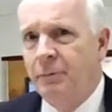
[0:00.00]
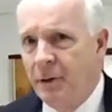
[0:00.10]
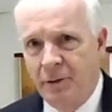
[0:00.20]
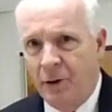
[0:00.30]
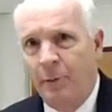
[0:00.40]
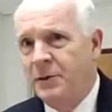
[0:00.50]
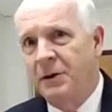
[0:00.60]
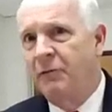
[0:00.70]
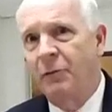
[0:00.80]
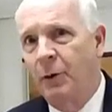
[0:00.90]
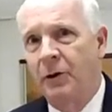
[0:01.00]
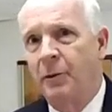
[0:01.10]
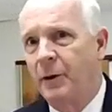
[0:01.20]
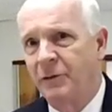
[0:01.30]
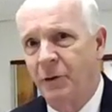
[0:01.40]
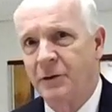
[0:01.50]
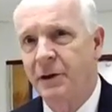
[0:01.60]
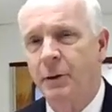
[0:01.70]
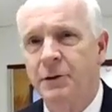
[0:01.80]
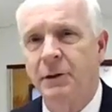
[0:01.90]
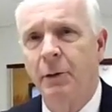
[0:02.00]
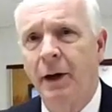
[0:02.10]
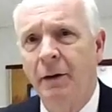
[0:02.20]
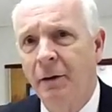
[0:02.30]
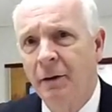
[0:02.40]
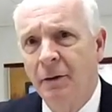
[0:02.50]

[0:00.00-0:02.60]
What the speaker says: The term is unfamiliar to me as literacy rate.